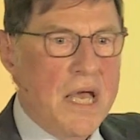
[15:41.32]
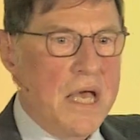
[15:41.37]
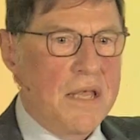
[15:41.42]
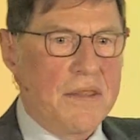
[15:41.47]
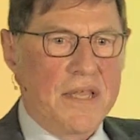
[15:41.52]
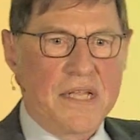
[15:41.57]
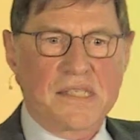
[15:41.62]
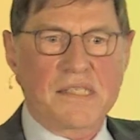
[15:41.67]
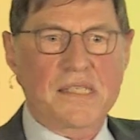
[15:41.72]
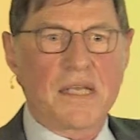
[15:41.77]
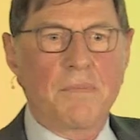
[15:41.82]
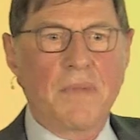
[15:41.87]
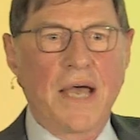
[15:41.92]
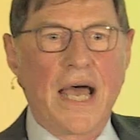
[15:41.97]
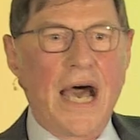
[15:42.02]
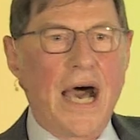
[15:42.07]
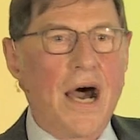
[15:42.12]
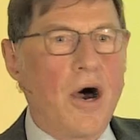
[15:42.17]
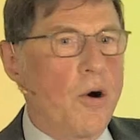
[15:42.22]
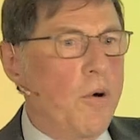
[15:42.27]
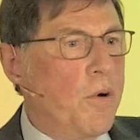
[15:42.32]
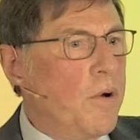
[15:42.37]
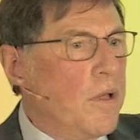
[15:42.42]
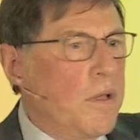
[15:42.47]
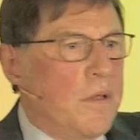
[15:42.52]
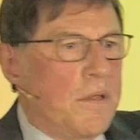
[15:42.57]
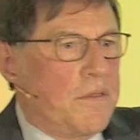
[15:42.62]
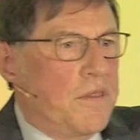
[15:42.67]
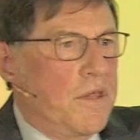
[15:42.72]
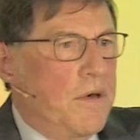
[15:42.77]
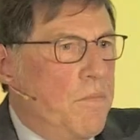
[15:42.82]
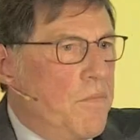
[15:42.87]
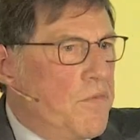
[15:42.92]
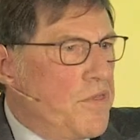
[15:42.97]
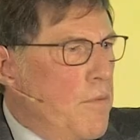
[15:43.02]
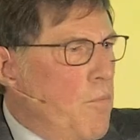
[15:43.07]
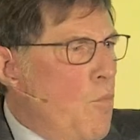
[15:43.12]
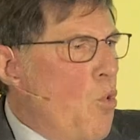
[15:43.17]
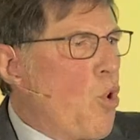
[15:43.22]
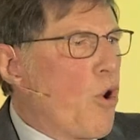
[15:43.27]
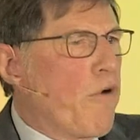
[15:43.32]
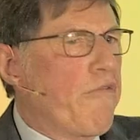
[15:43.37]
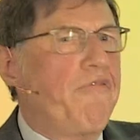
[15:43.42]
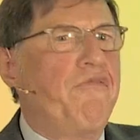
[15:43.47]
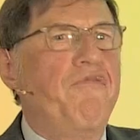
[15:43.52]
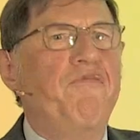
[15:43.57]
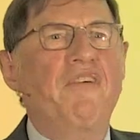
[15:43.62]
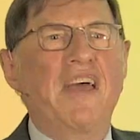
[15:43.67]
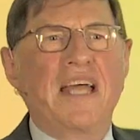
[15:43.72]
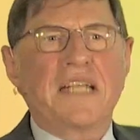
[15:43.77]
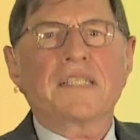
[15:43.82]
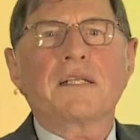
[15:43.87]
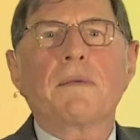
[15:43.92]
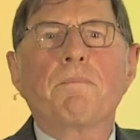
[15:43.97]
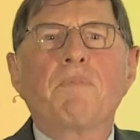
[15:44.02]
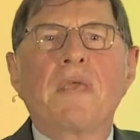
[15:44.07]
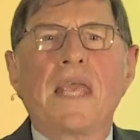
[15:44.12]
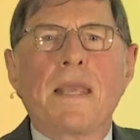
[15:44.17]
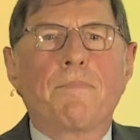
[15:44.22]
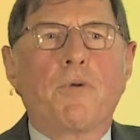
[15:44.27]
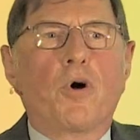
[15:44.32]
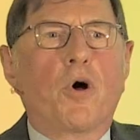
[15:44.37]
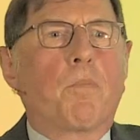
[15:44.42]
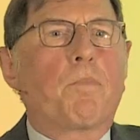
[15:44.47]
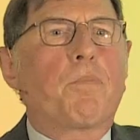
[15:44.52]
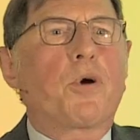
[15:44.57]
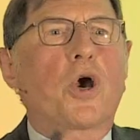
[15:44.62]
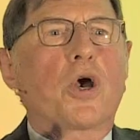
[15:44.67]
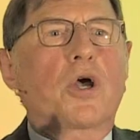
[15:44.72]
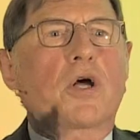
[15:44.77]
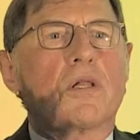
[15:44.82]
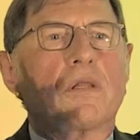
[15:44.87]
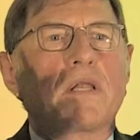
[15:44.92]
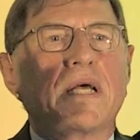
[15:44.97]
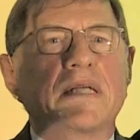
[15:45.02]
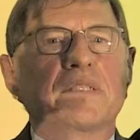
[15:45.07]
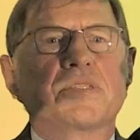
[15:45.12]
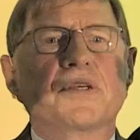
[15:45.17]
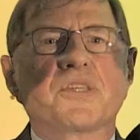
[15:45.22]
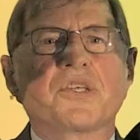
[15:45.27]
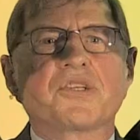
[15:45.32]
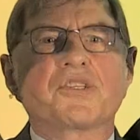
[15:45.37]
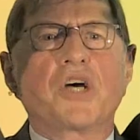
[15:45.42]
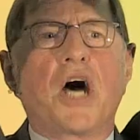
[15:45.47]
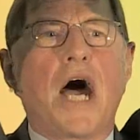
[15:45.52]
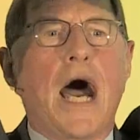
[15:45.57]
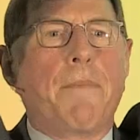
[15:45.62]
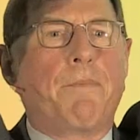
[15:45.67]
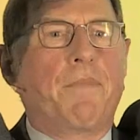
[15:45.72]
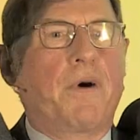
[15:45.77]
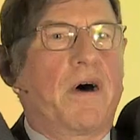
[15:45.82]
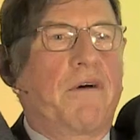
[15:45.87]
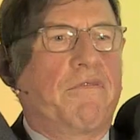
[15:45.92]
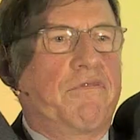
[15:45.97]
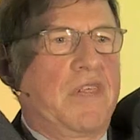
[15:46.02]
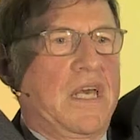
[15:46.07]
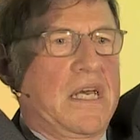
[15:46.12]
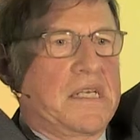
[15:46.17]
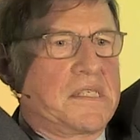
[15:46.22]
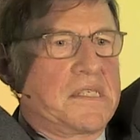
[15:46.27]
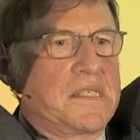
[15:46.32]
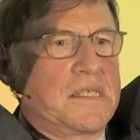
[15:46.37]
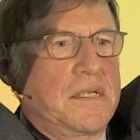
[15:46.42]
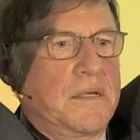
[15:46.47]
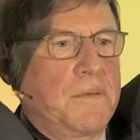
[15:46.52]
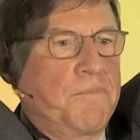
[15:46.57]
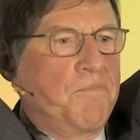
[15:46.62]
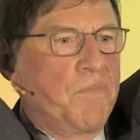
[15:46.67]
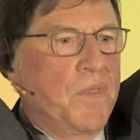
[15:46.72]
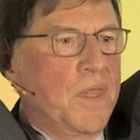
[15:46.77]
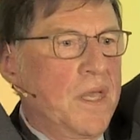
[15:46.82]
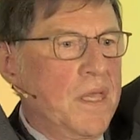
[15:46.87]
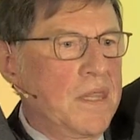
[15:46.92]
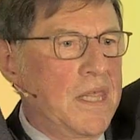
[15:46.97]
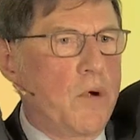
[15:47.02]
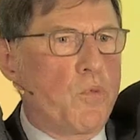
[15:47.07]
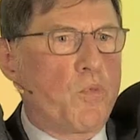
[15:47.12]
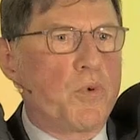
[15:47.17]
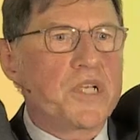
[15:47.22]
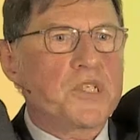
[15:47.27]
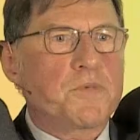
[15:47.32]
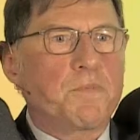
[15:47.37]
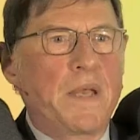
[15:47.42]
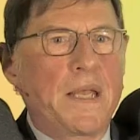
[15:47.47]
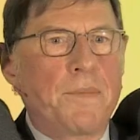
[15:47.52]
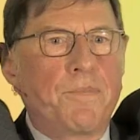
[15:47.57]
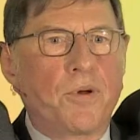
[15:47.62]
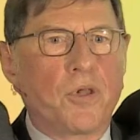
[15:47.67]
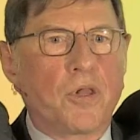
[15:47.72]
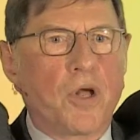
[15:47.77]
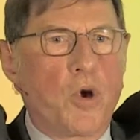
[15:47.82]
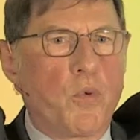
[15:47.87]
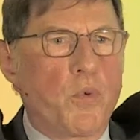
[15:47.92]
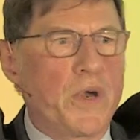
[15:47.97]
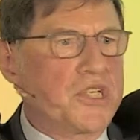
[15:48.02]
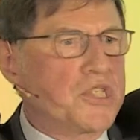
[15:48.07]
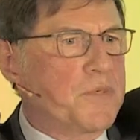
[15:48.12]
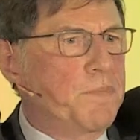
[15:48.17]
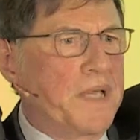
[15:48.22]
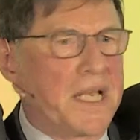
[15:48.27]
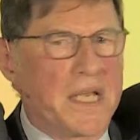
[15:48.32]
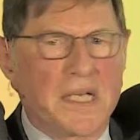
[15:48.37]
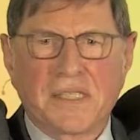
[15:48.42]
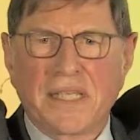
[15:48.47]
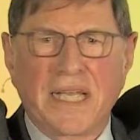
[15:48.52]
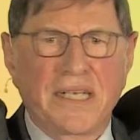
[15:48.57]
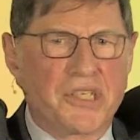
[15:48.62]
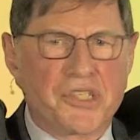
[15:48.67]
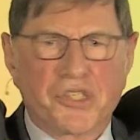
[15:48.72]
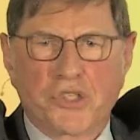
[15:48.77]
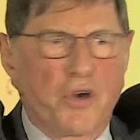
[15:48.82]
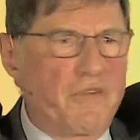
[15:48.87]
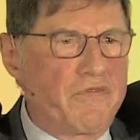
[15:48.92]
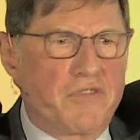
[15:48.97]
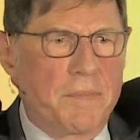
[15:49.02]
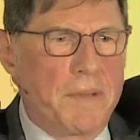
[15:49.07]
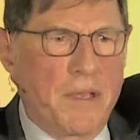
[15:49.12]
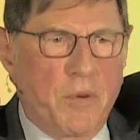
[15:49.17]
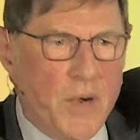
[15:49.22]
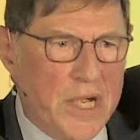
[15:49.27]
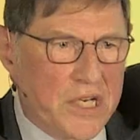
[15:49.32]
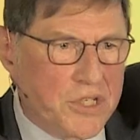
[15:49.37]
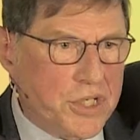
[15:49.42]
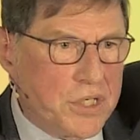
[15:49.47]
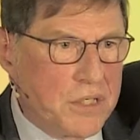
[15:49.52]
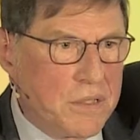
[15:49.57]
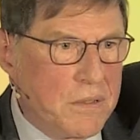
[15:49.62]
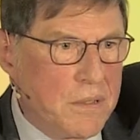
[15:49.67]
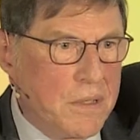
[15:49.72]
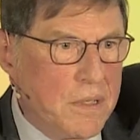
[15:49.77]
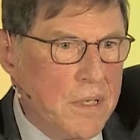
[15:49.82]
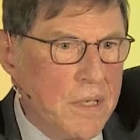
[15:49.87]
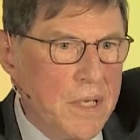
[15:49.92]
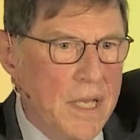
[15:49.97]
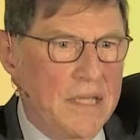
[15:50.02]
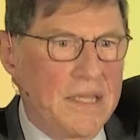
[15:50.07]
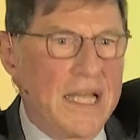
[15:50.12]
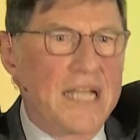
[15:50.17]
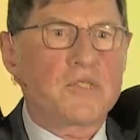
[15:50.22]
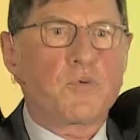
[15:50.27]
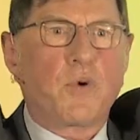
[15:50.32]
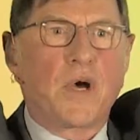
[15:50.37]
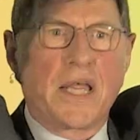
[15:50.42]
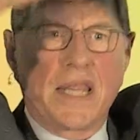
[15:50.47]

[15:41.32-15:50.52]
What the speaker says: that somehow the more fit people percolate to the top of this, that rich people are rich because they deserve to be rich, and that's why